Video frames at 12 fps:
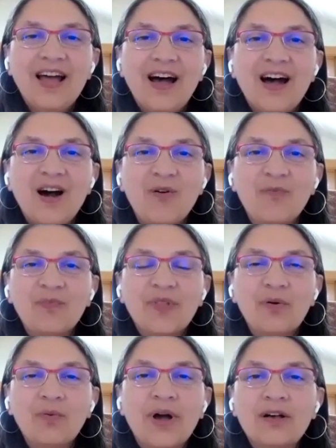
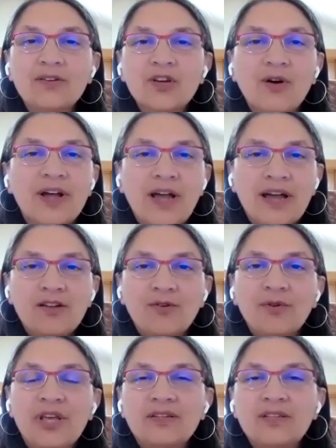Well, so I
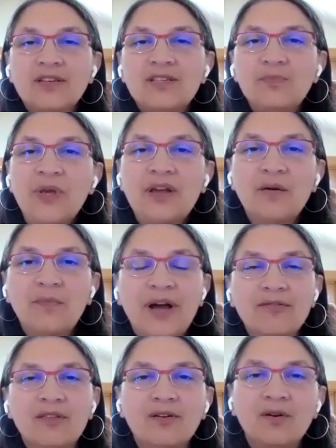don't need to speak
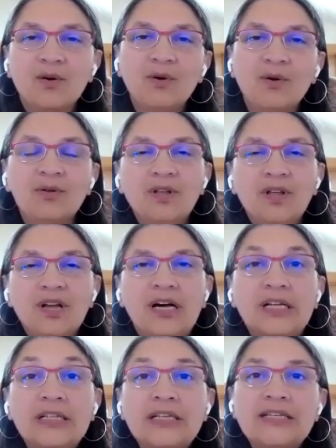about the whole
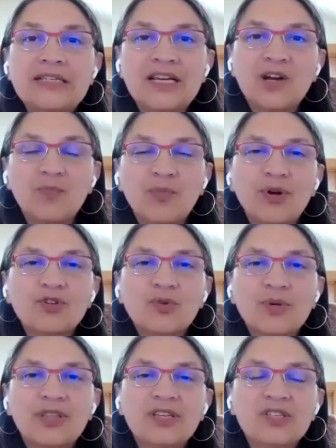holistic approach
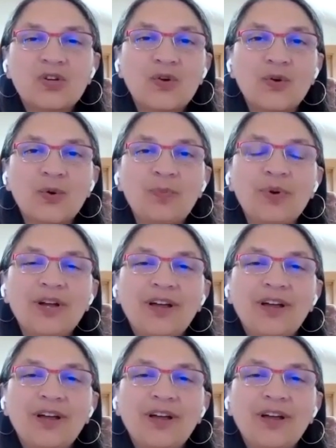with this group,